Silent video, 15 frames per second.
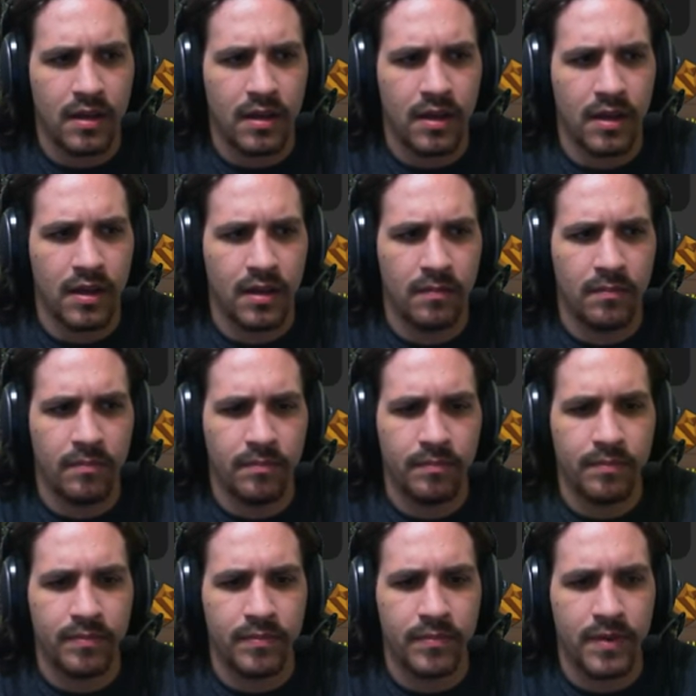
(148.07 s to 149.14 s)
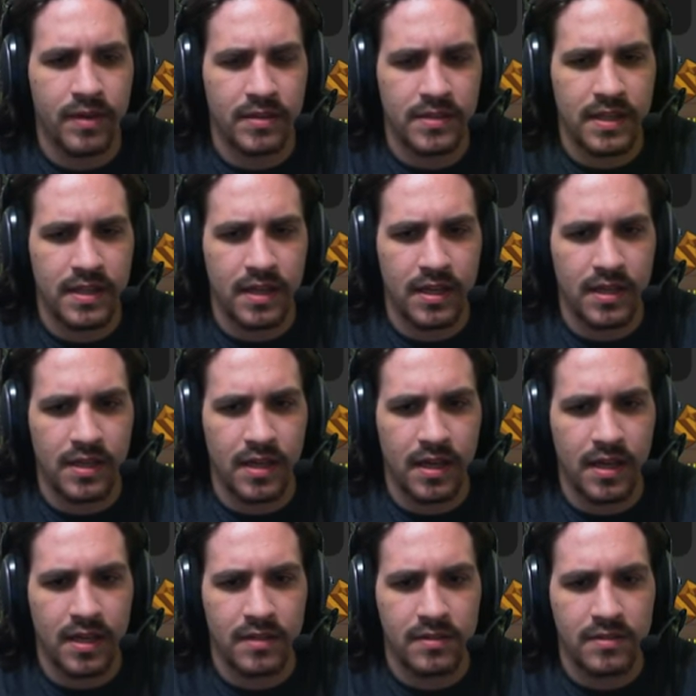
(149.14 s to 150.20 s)
Um, there's the
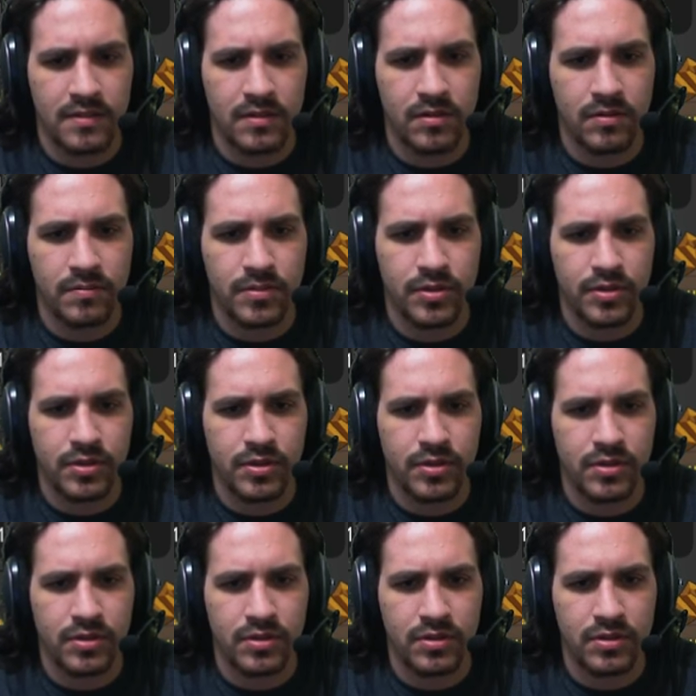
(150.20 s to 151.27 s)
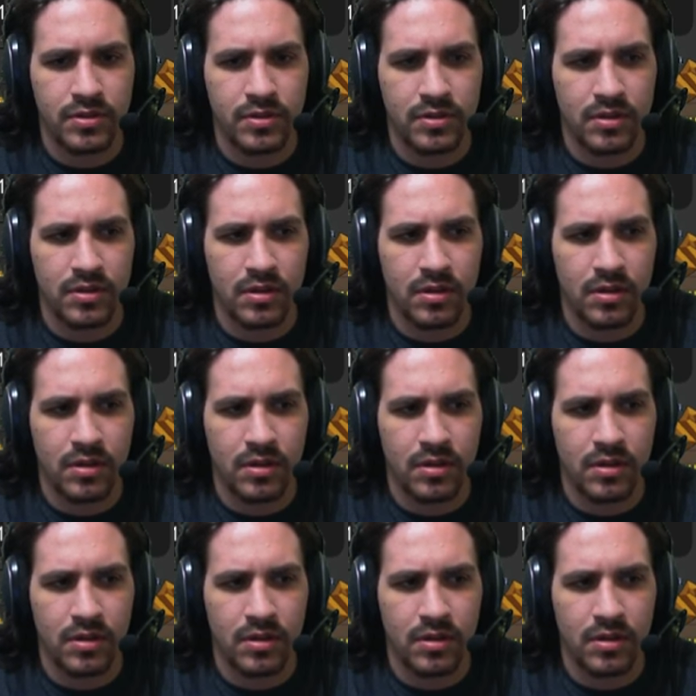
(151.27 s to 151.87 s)
uh, Sculpture